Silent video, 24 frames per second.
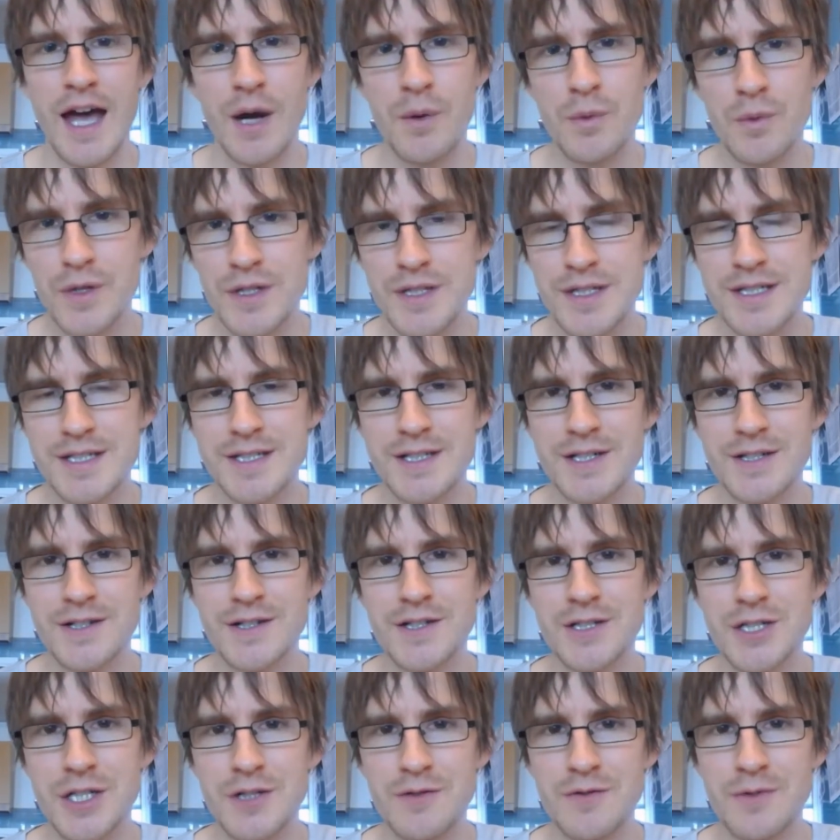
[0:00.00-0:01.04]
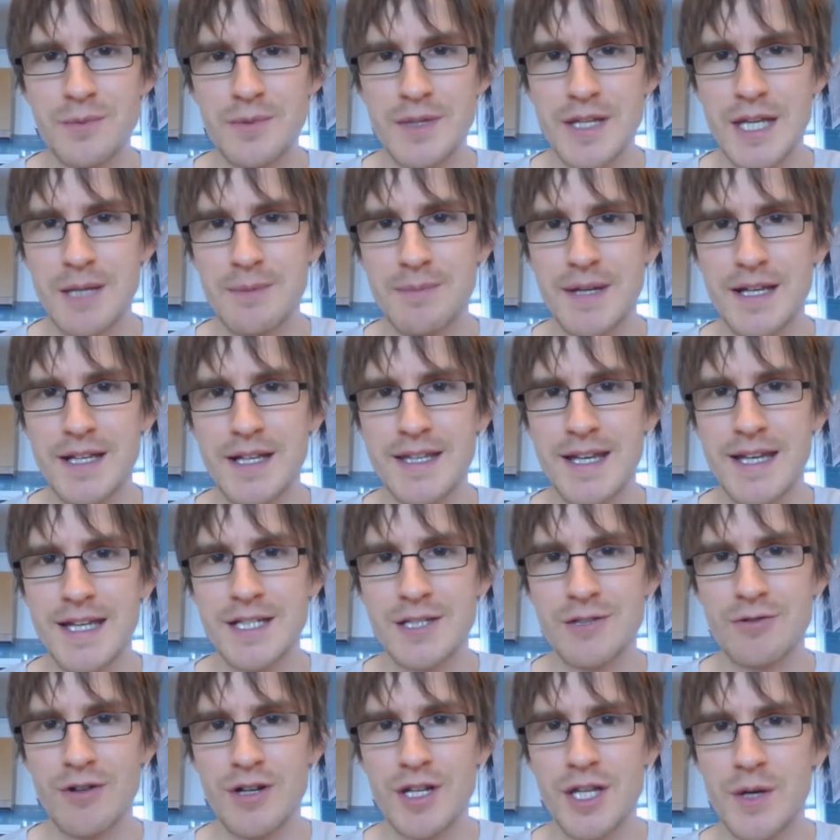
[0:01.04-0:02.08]
I would discourage you from keeping
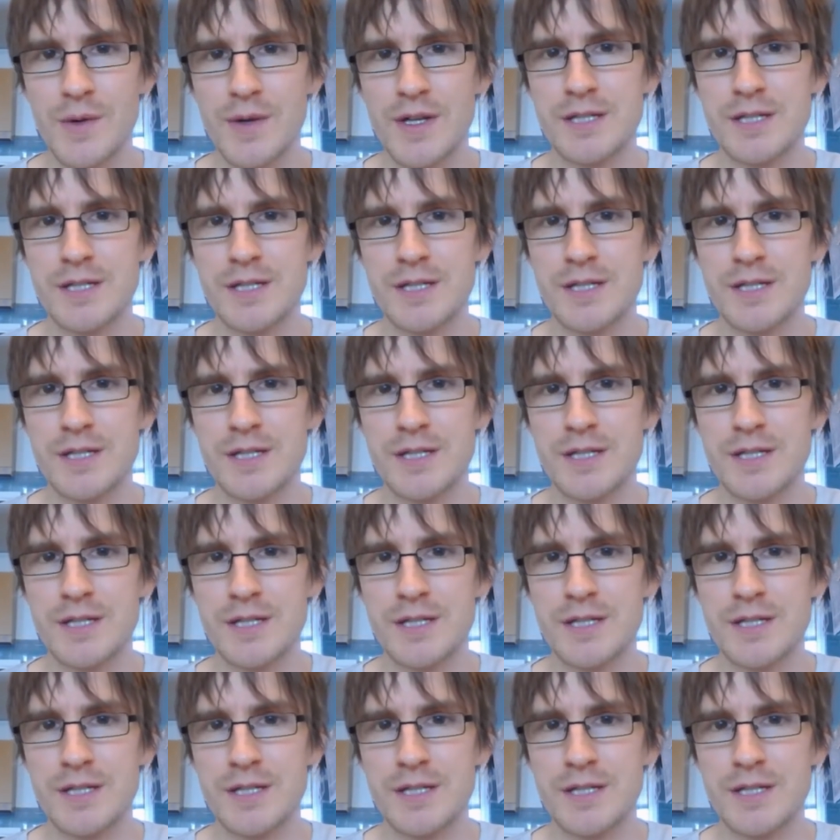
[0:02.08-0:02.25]
data on